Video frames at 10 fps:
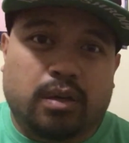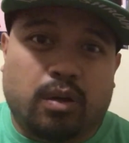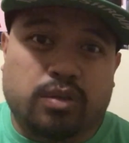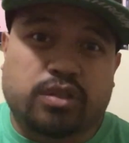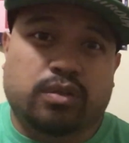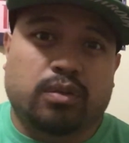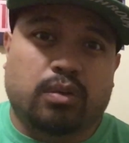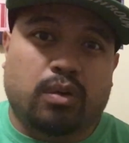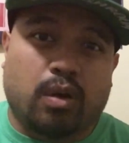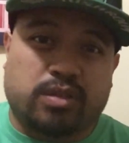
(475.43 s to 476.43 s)
also
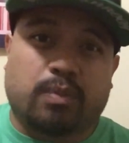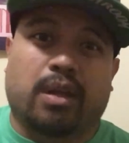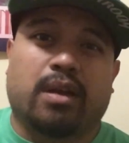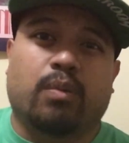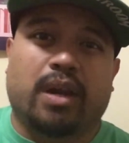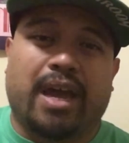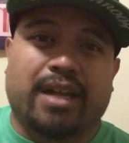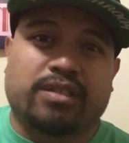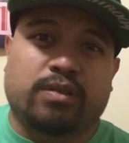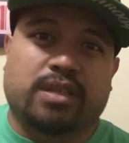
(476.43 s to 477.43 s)
something I want to
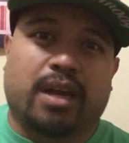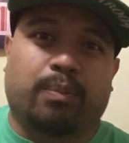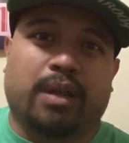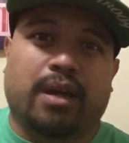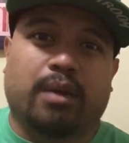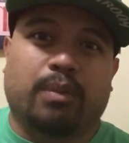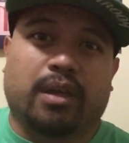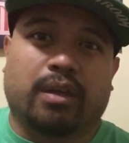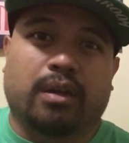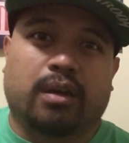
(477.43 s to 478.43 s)
add too is that I plan on
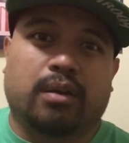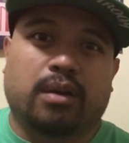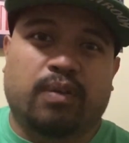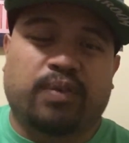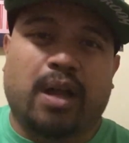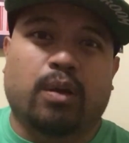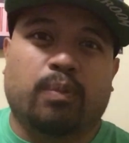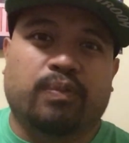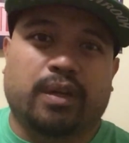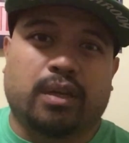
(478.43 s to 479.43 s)
making a
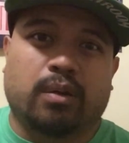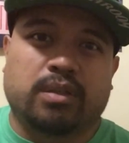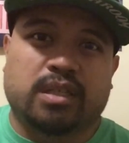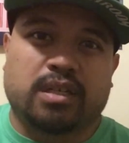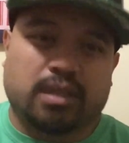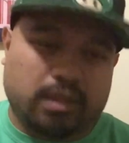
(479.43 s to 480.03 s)
follow-up video to